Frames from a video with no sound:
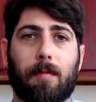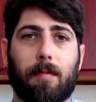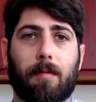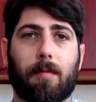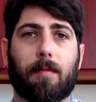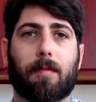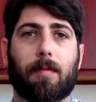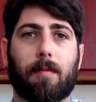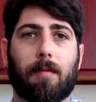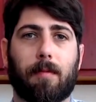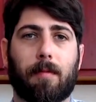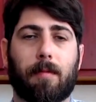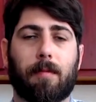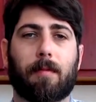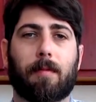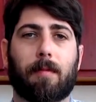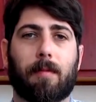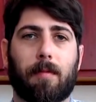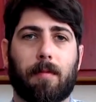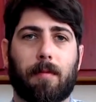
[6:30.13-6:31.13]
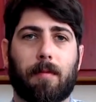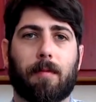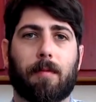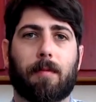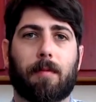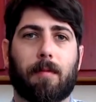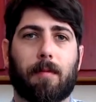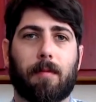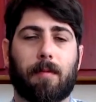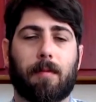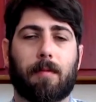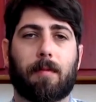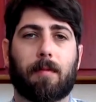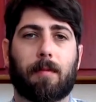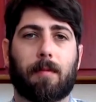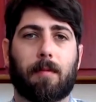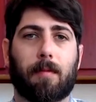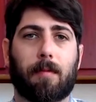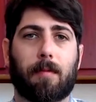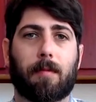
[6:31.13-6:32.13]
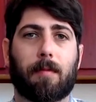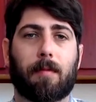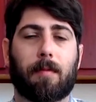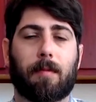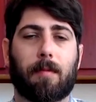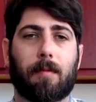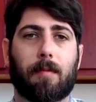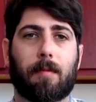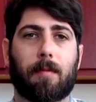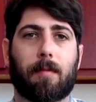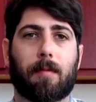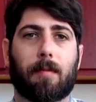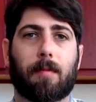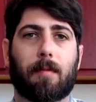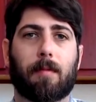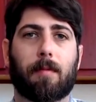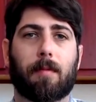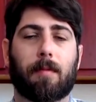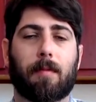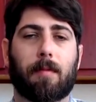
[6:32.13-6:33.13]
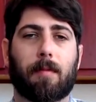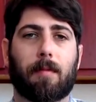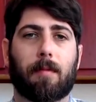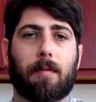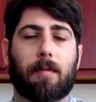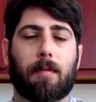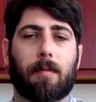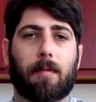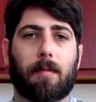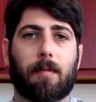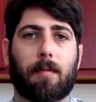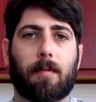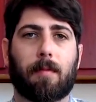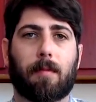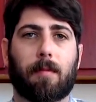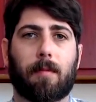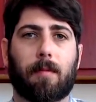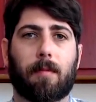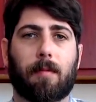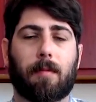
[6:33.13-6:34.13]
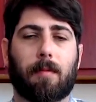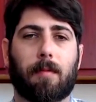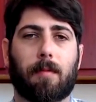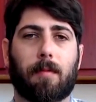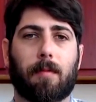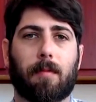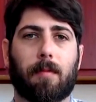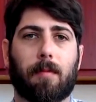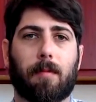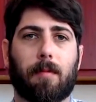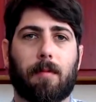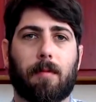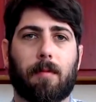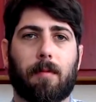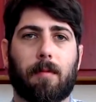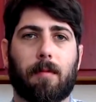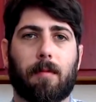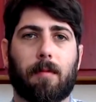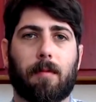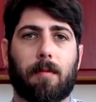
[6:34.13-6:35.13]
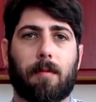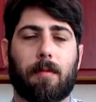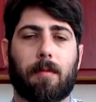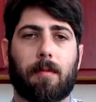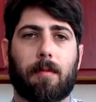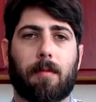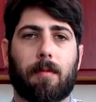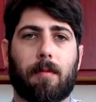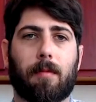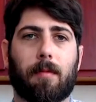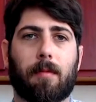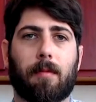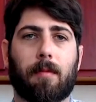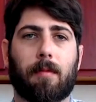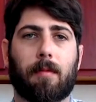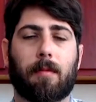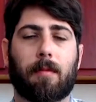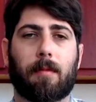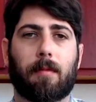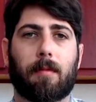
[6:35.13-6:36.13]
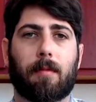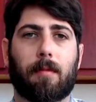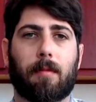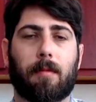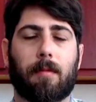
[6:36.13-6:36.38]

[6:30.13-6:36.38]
(not speaking)